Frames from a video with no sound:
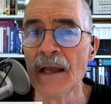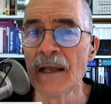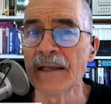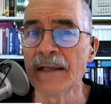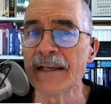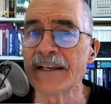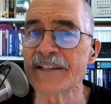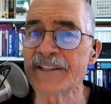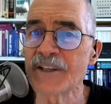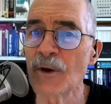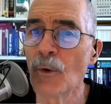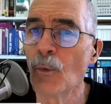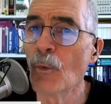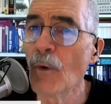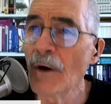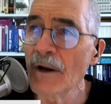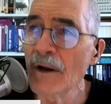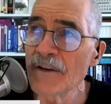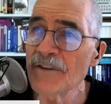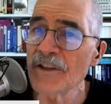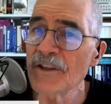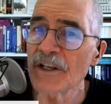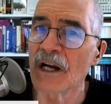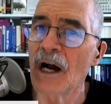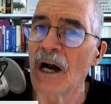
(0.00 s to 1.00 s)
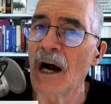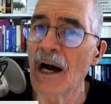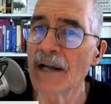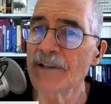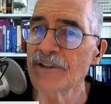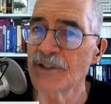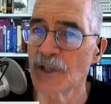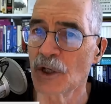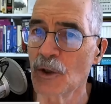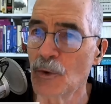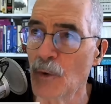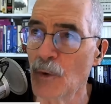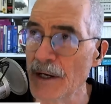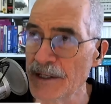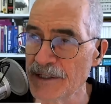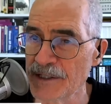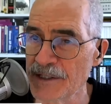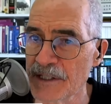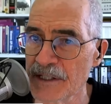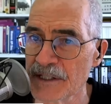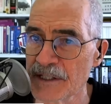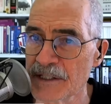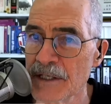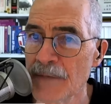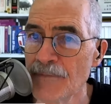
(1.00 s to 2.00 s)
is that one of the
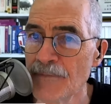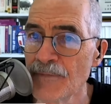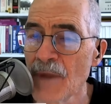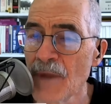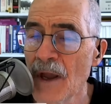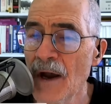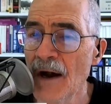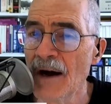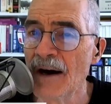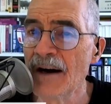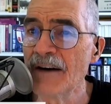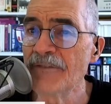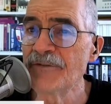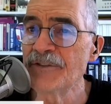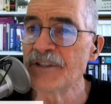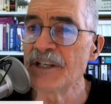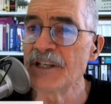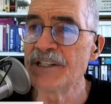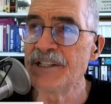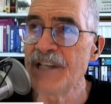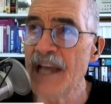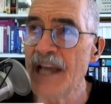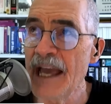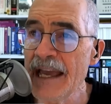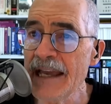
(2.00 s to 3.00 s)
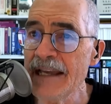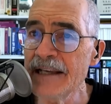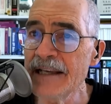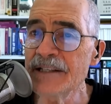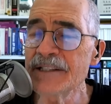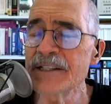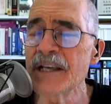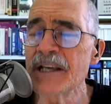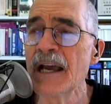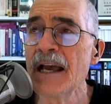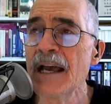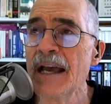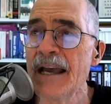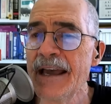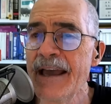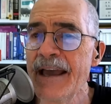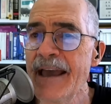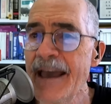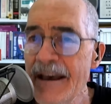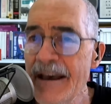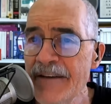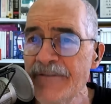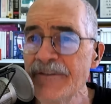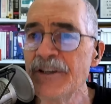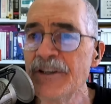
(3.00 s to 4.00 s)
consequences of today's
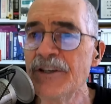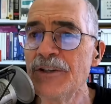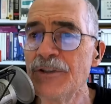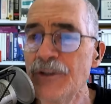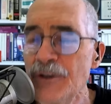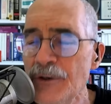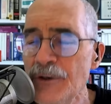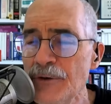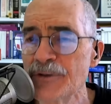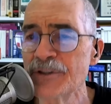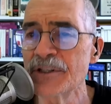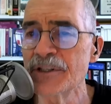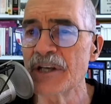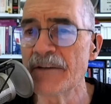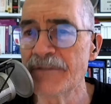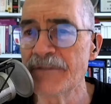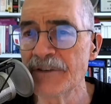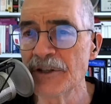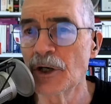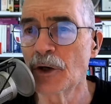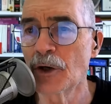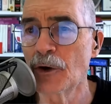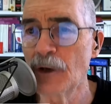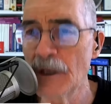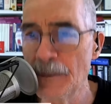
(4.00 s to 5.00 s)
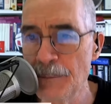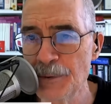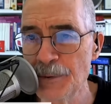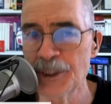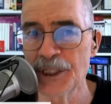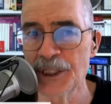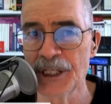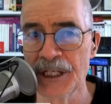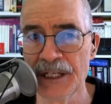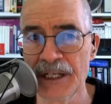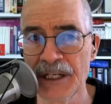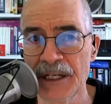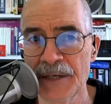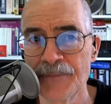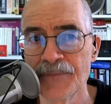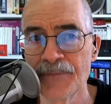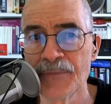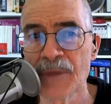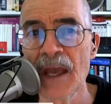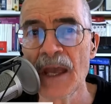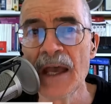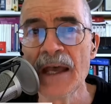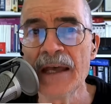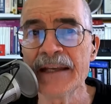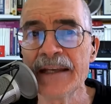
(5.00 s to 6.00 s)
heavy use of encryption
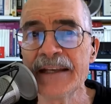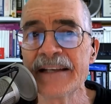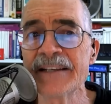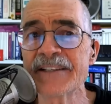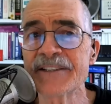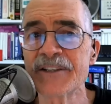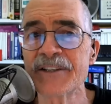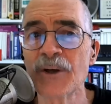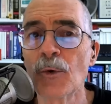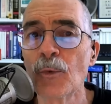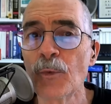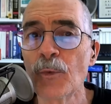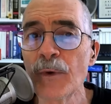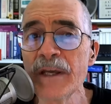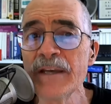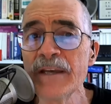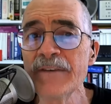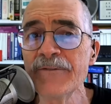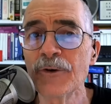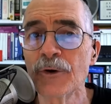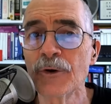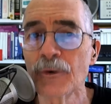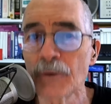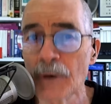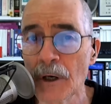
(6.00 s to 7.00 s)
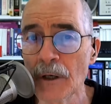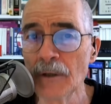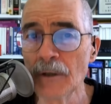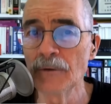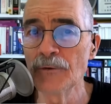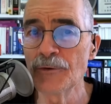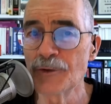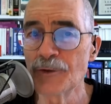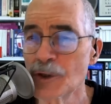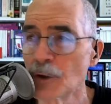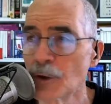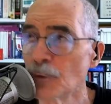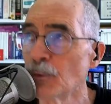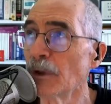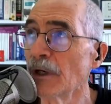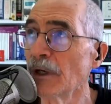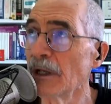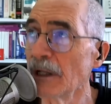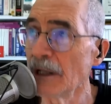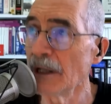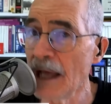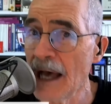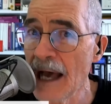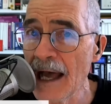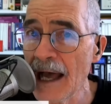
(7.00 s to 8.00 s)
is that we've grown to
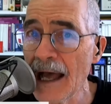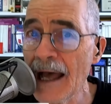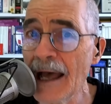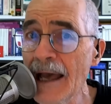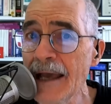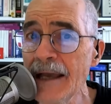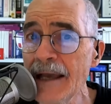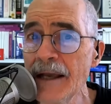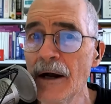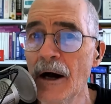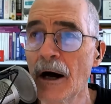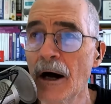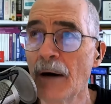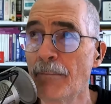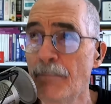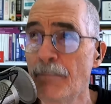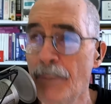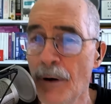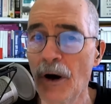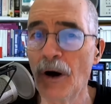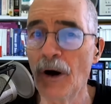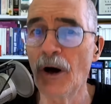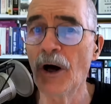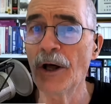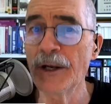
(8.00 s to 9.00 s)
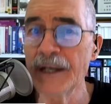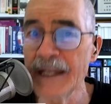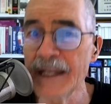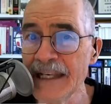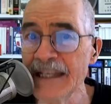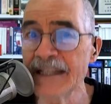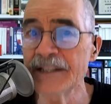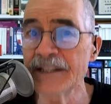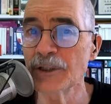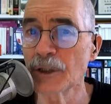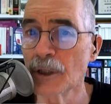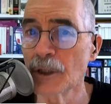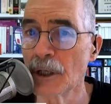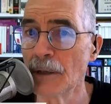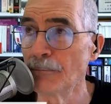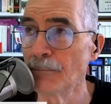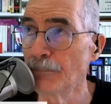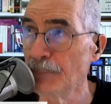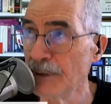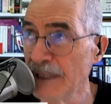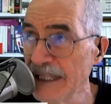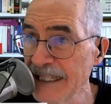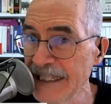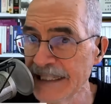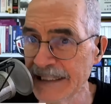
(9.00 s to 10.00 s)
rely upon mm-hmm. it
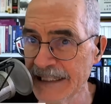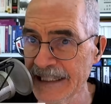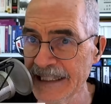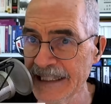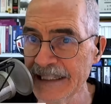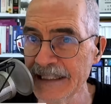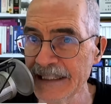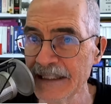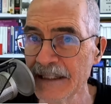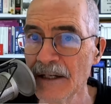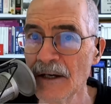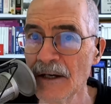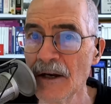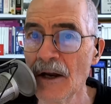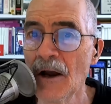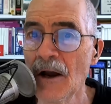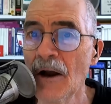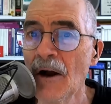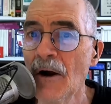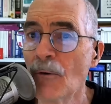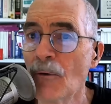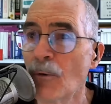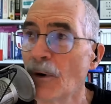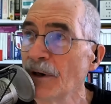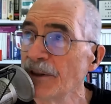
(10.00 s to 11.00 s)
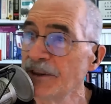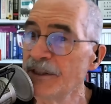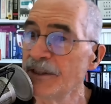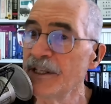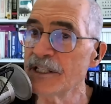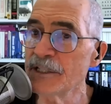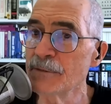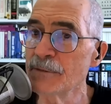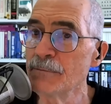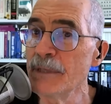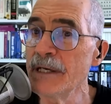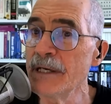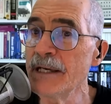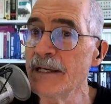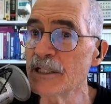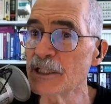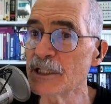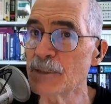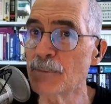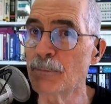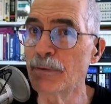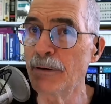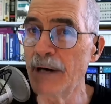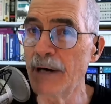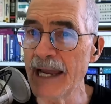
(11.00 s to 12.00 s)
completely. Mm-hmm. What this means
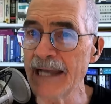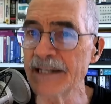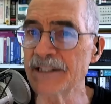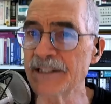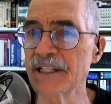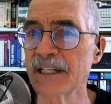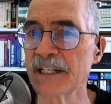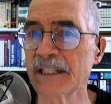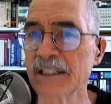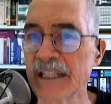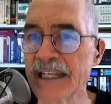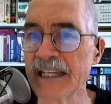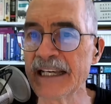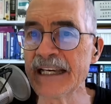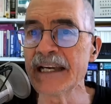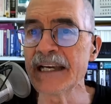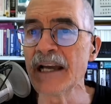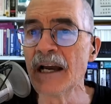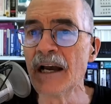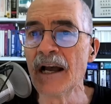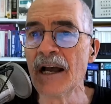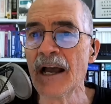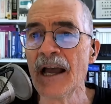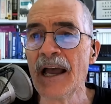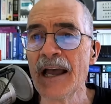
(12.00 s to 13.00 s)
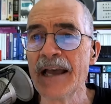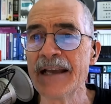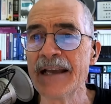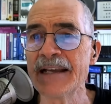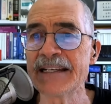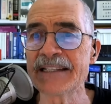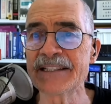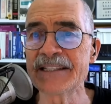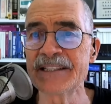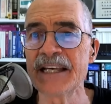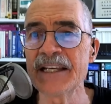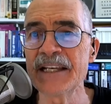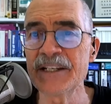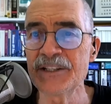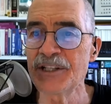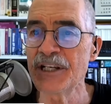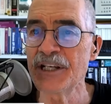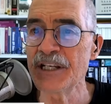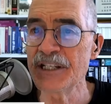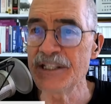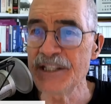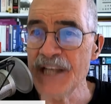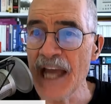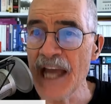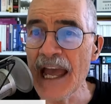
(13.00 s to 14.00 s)
practically is that
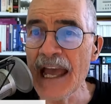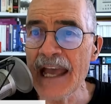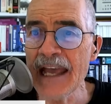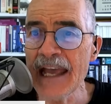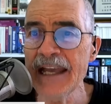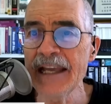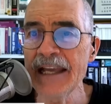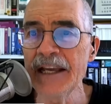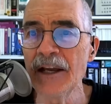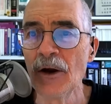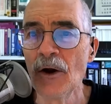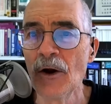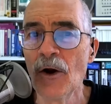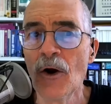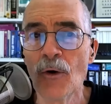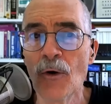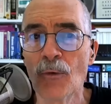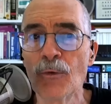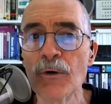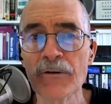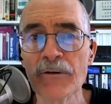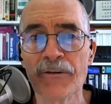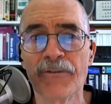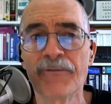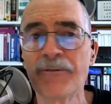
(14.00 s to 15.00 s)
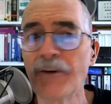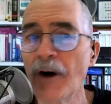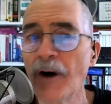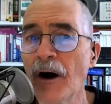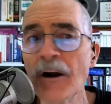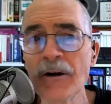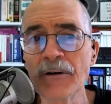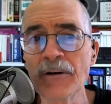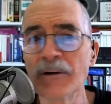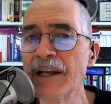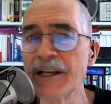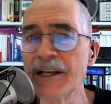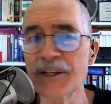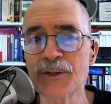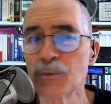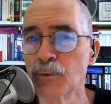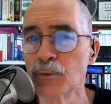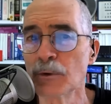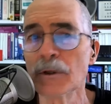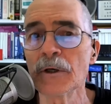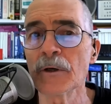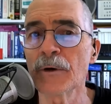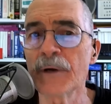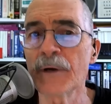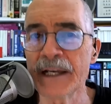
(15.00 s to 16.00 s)
today we're far less
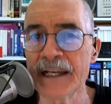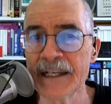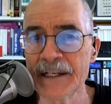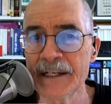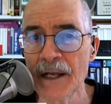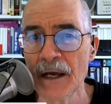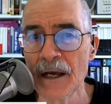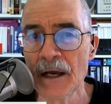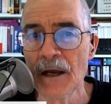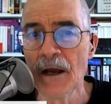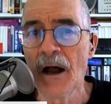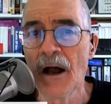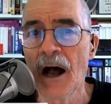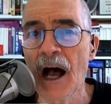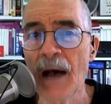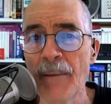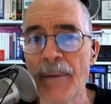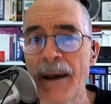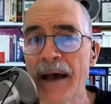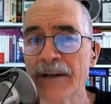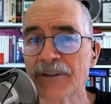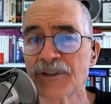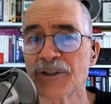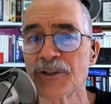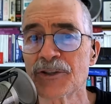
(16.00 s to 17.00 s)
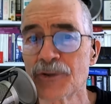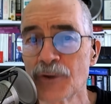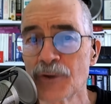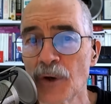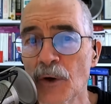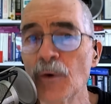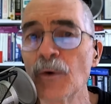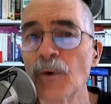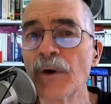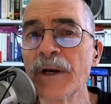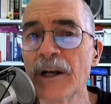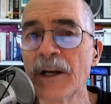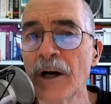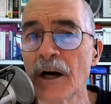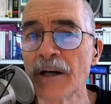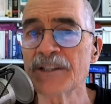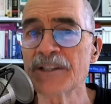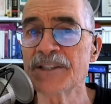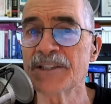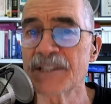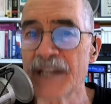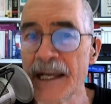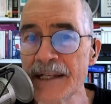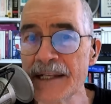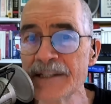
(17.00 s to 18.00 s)
worried about storing our
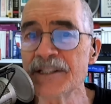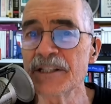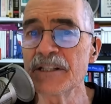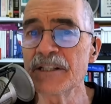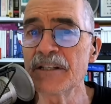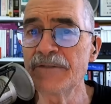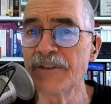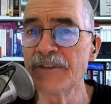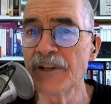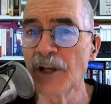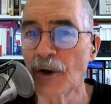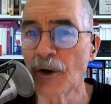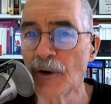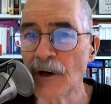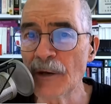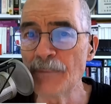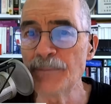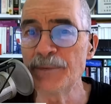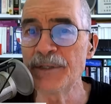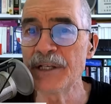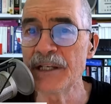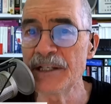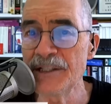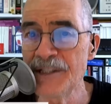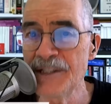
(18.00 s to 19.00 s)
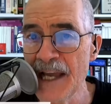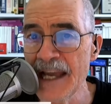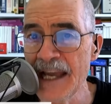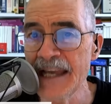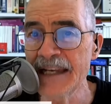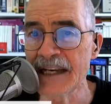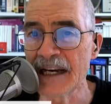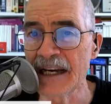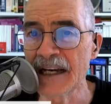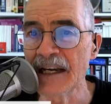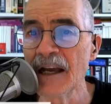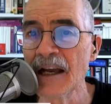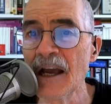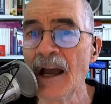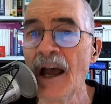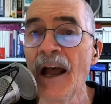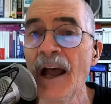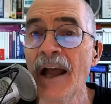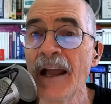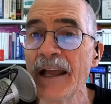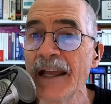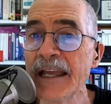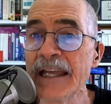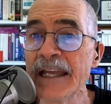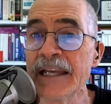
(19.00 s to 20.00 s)
sensitive encrypted data
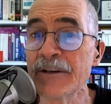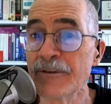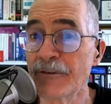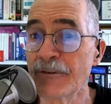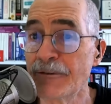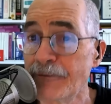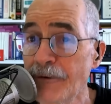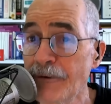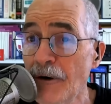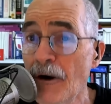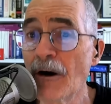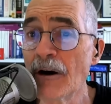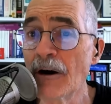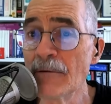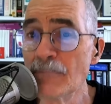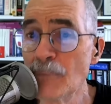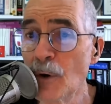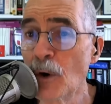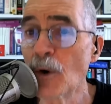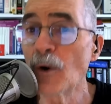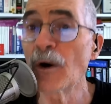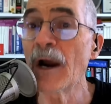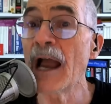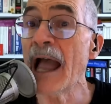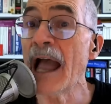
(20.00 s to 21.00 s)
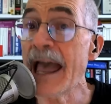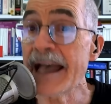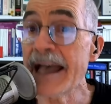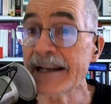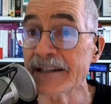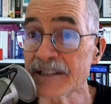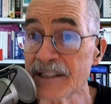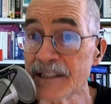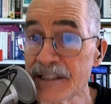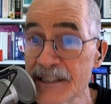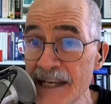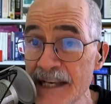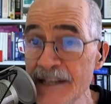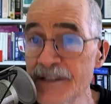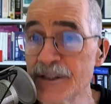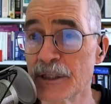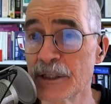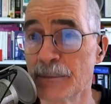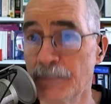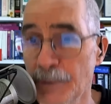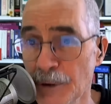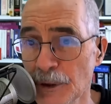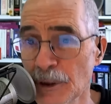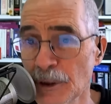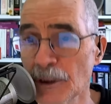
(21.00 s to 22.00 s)
in far more
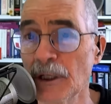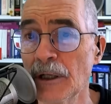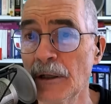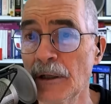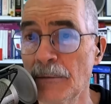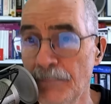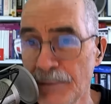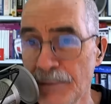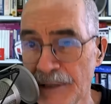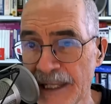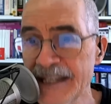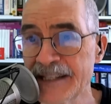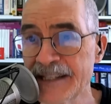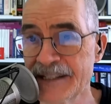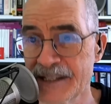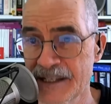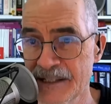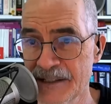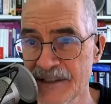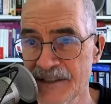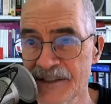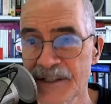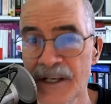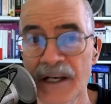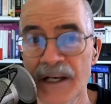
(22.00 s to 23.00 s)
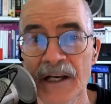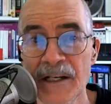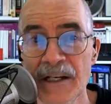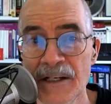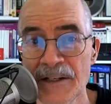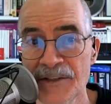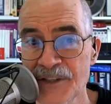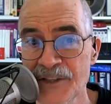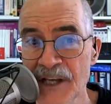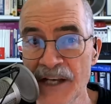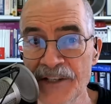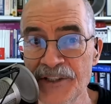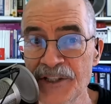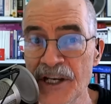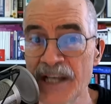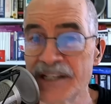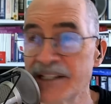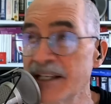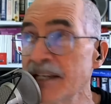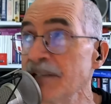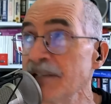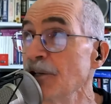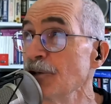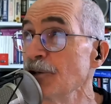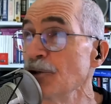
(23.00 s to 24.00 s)
accessible places, such as
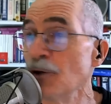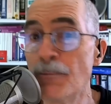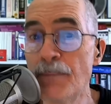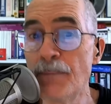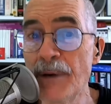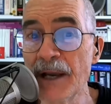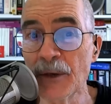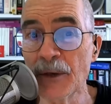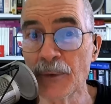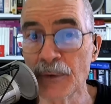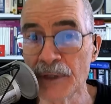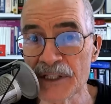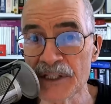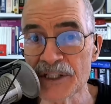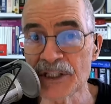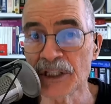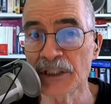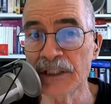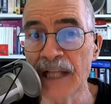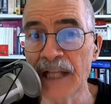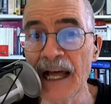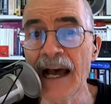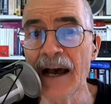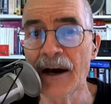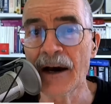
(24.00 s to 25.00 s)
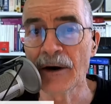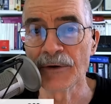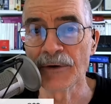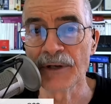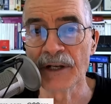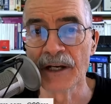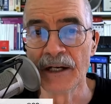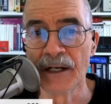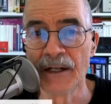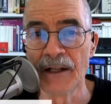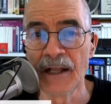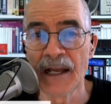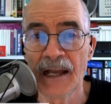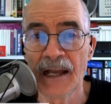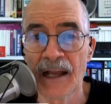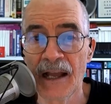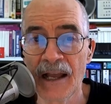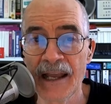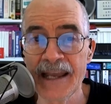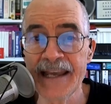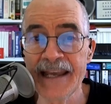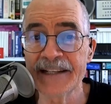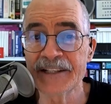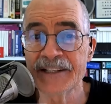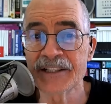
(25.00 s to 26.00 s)
in the ubiquitous cloud.
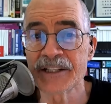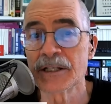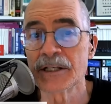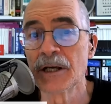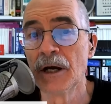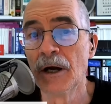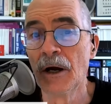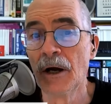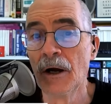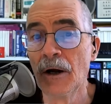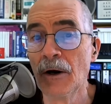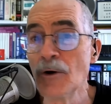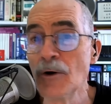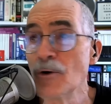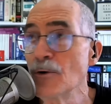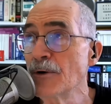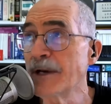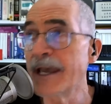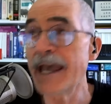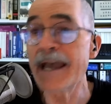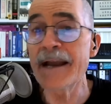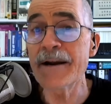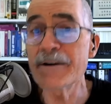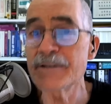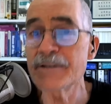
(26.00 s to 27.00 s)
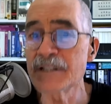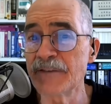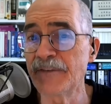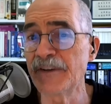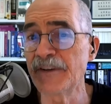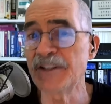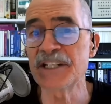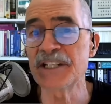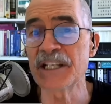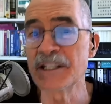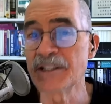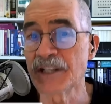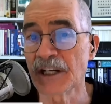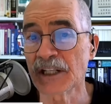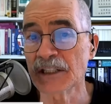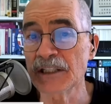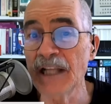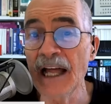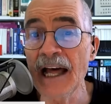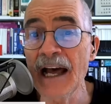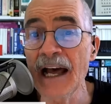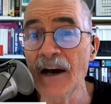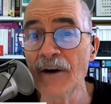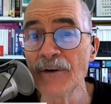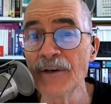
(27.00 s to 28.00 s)
It's, who cares if it's in the
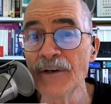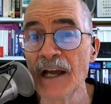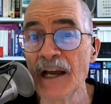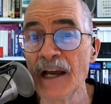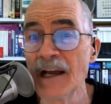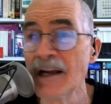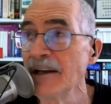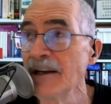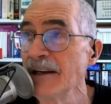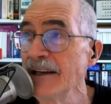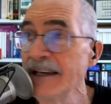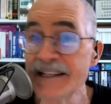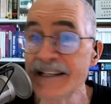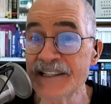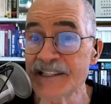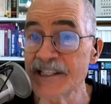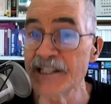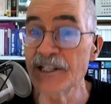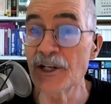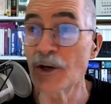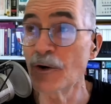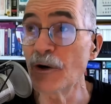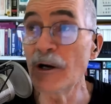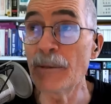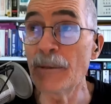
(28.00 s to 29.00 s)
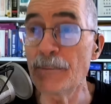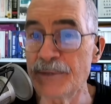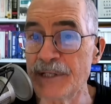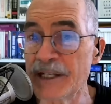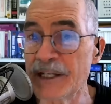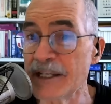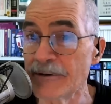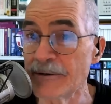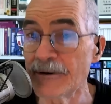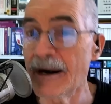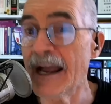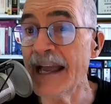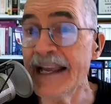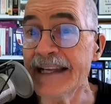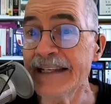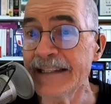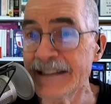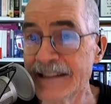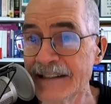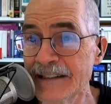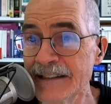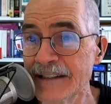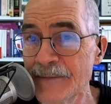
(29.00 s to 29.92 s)
cloud? It's encrypted, right?